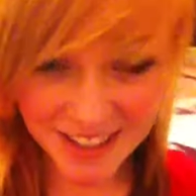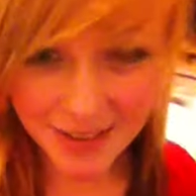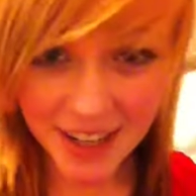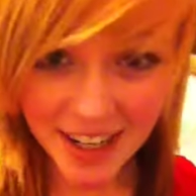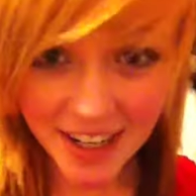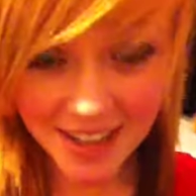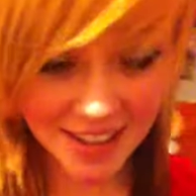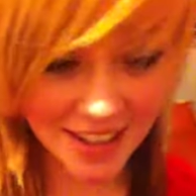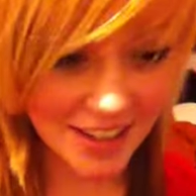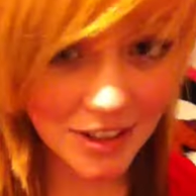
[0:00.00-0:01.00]
this week
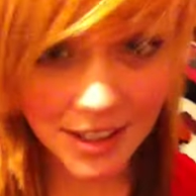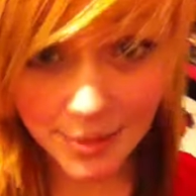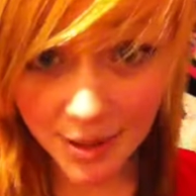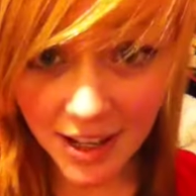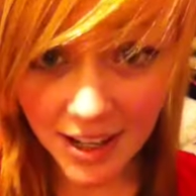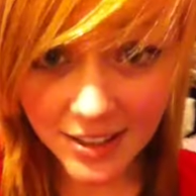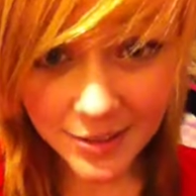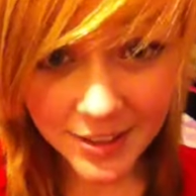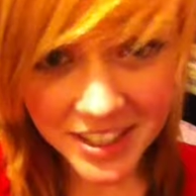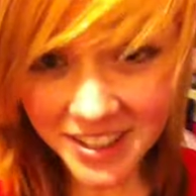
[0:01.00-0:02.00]
because I usually put loads
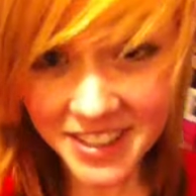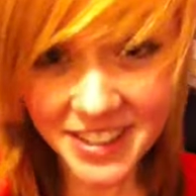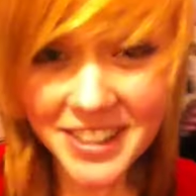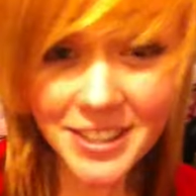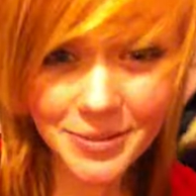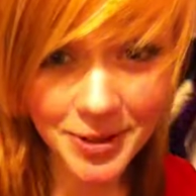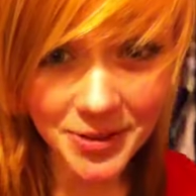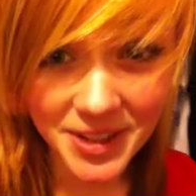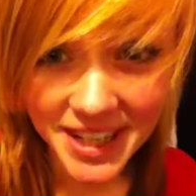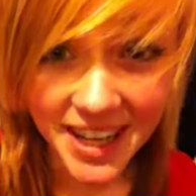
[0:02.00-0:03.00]
of videos on in
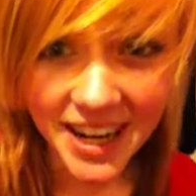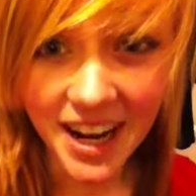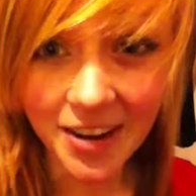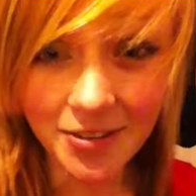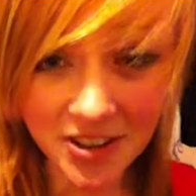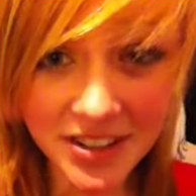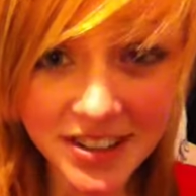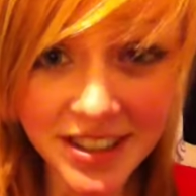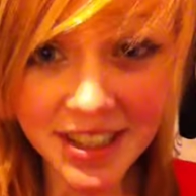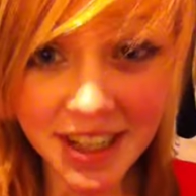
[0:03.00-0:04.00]
one week and I haven't.
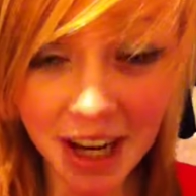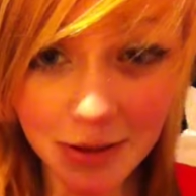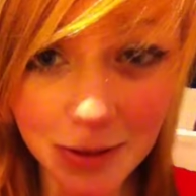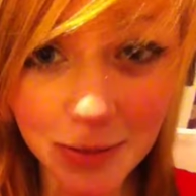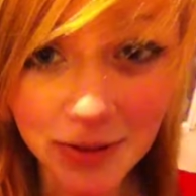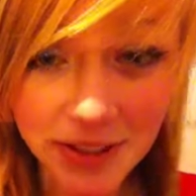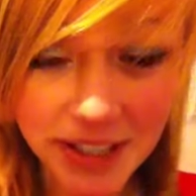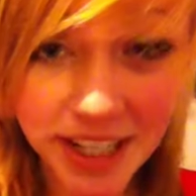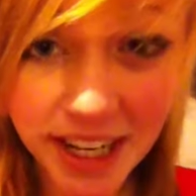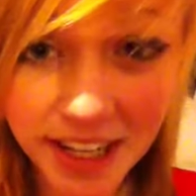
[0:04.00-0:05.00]
I've just been
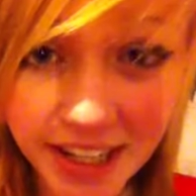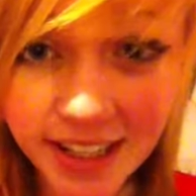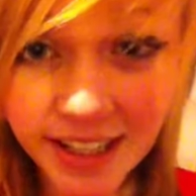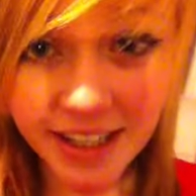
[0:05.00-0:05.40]
really ill